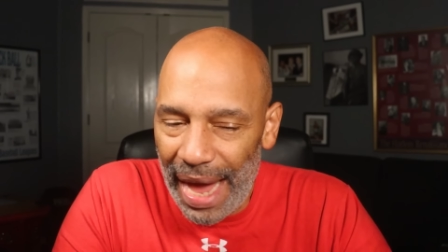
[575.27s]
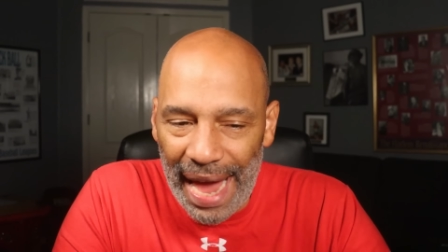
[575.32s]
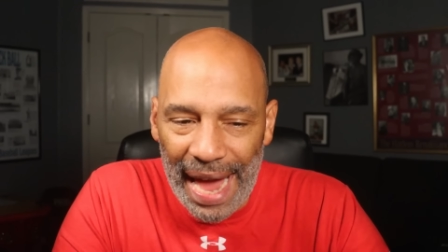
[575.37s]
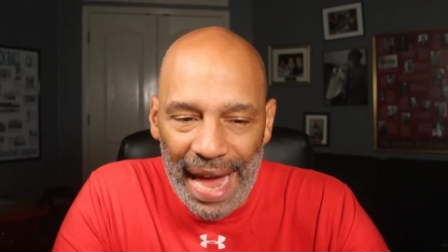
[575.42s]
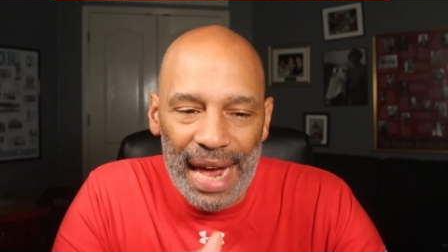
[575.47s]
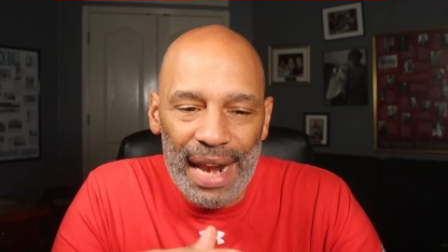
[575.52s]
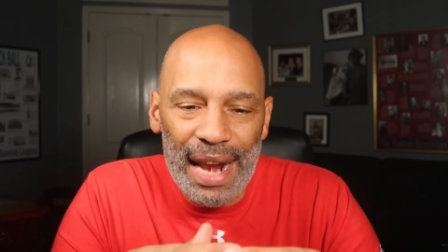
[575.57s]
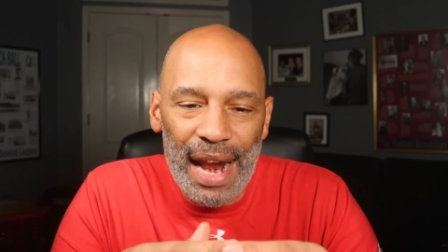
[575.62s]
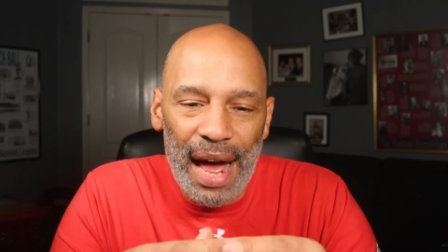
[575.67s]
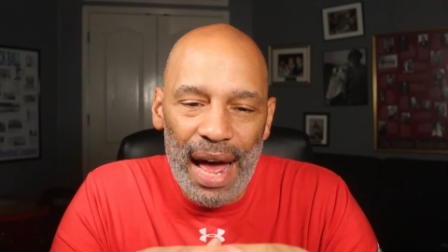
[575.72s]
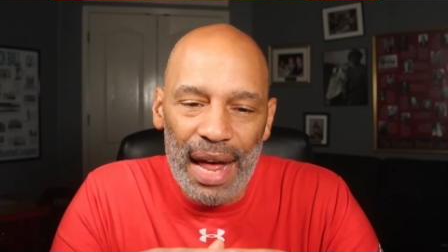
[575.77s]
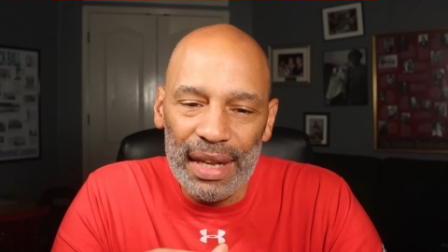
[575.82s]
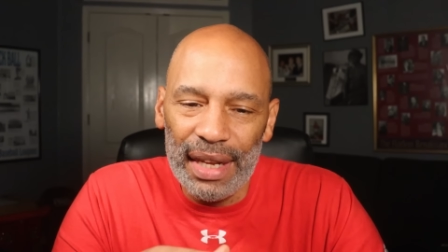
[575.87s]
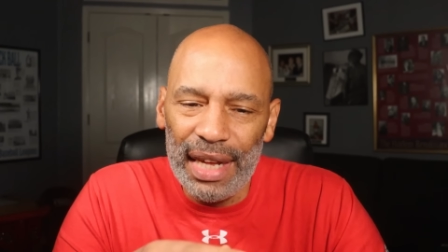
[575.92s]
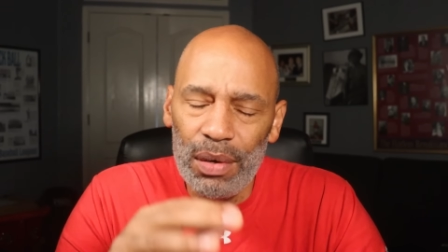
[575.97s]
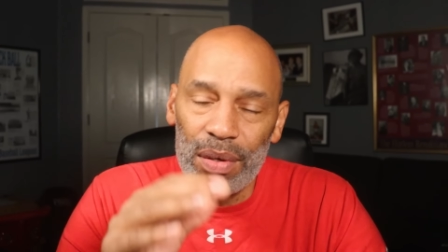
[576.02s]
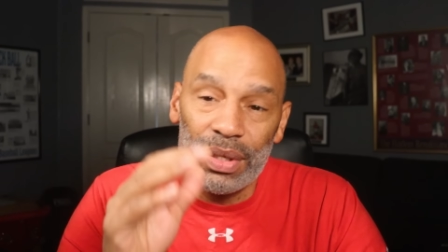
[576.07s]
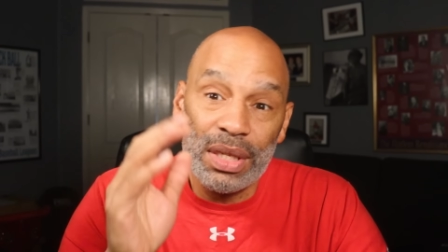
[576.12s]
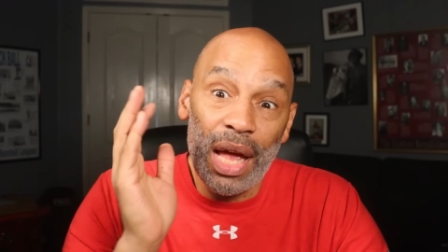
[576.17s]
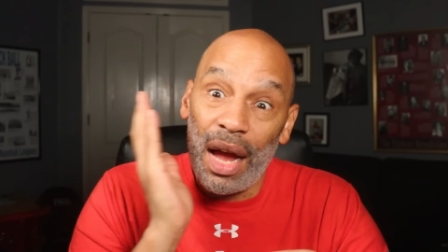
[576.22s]
And
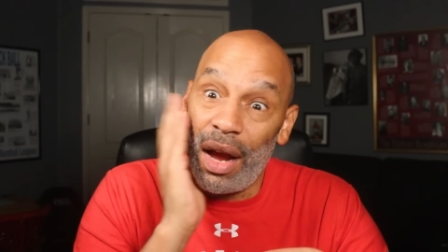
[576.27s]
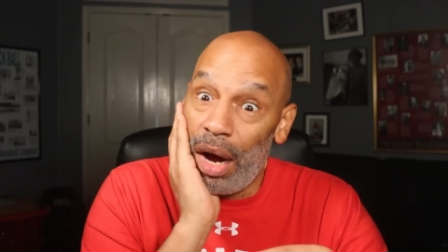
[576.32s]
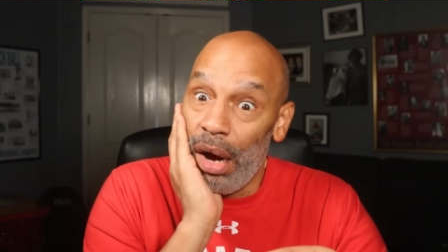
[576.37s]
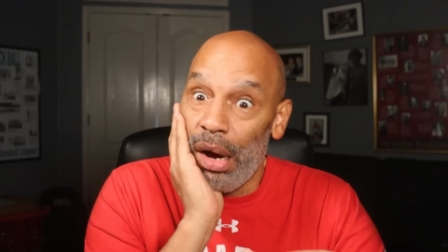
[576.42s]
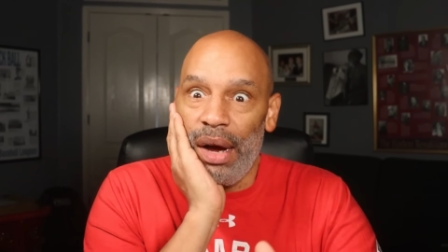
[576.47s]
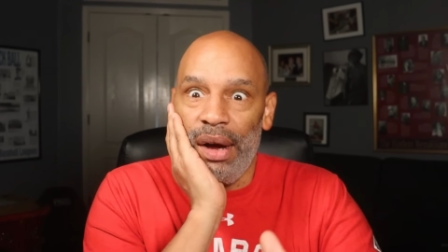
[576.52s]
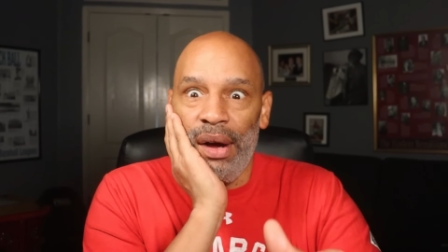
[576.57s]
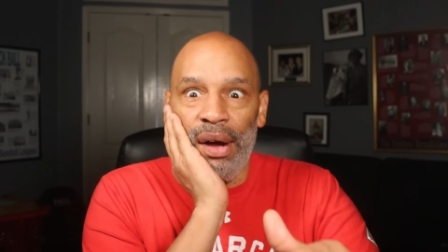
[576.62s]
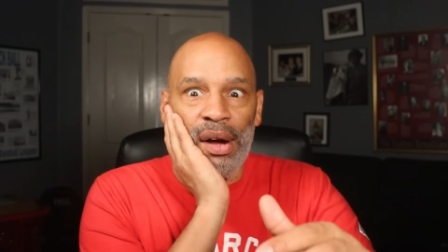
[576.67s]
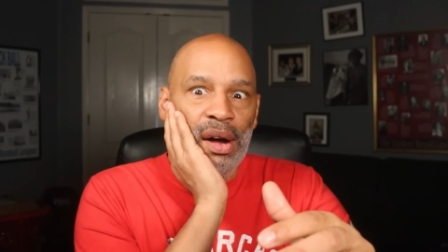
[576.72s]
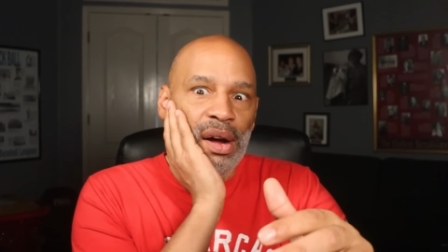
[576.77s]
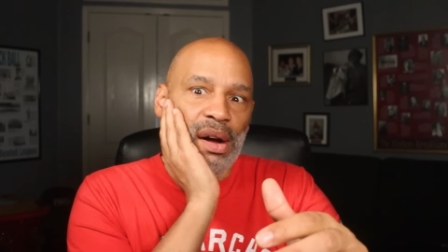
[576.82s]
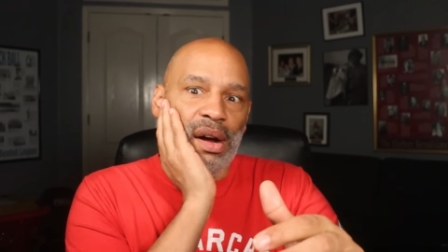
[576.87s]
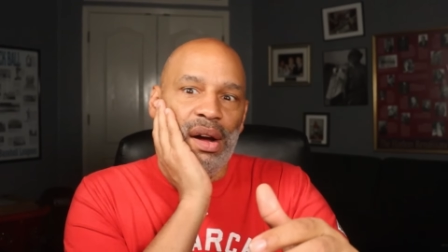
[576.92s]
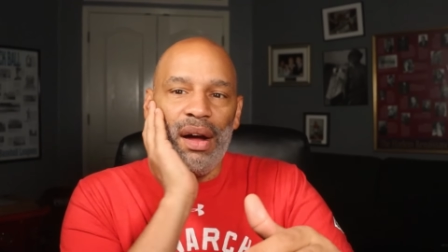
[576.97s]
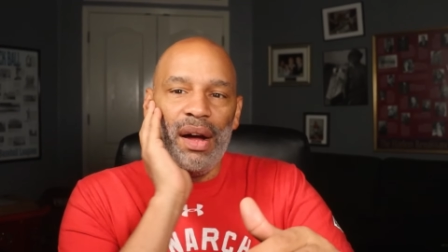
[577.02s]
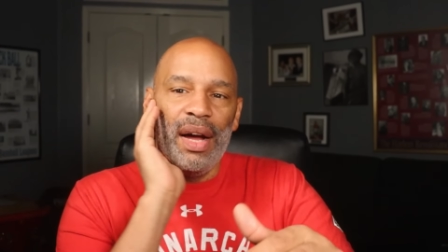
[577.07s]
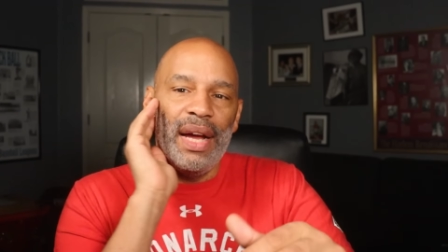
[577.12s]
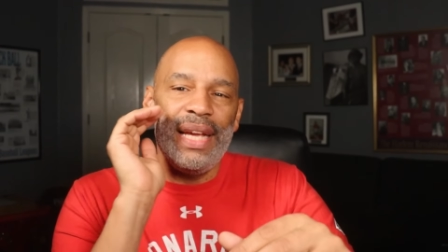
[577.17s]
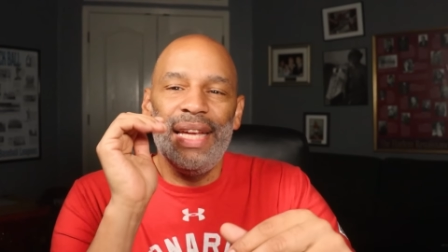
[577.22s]
Ali was like,
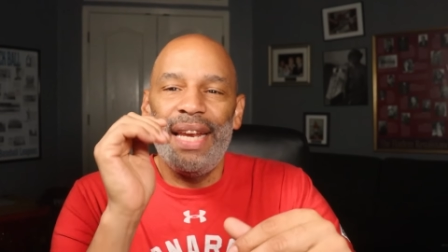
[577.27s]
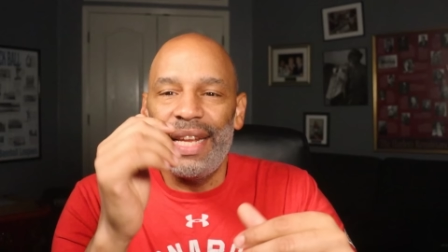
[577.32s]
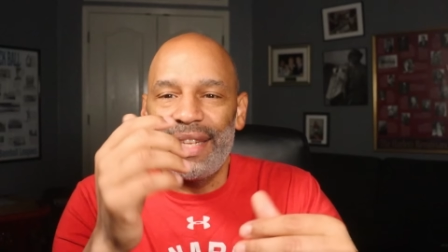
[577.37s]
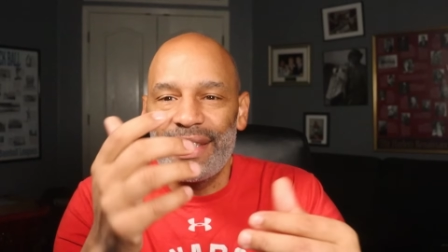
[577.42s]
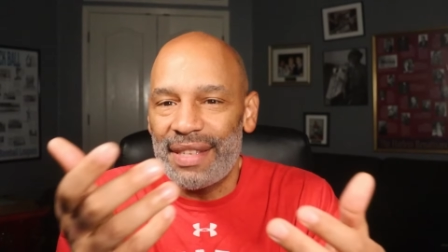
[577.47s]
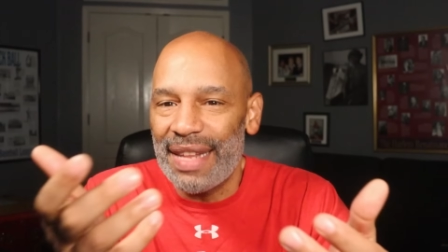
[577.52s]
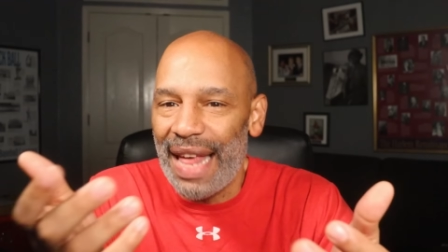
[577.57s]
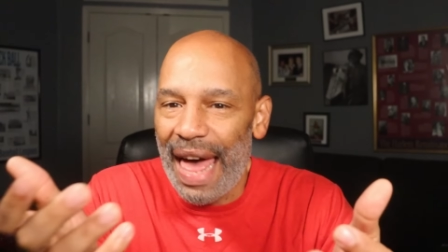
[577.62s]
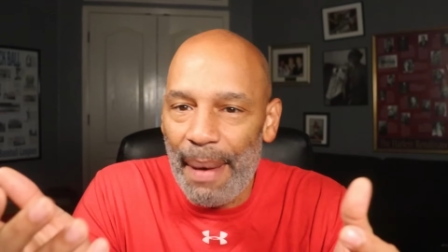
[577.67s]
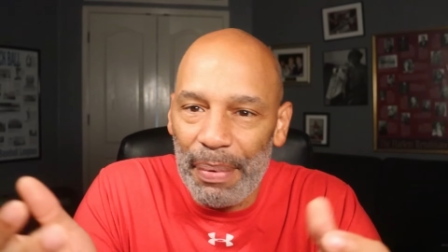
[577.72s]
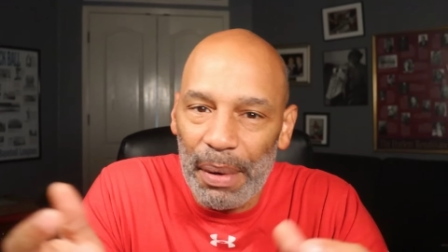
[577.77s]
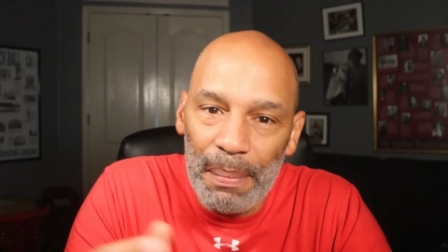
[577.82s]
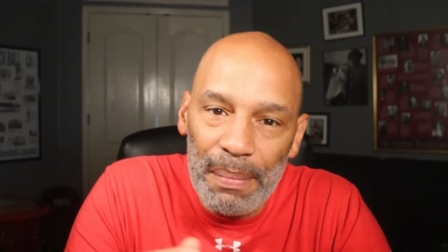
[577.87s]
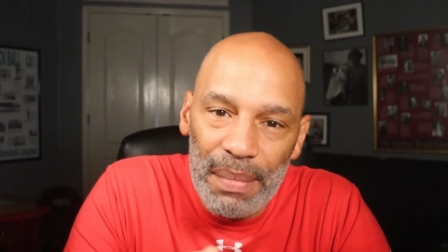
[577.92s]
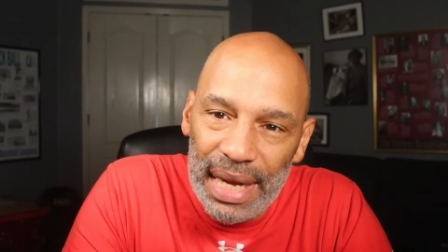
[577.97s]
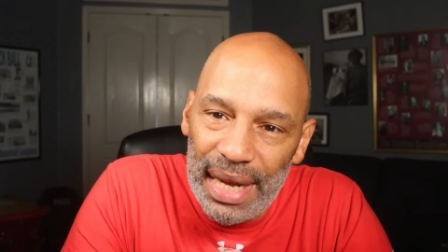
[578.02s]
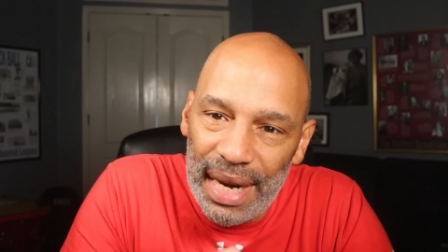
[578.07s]
oh, he didn't slap him.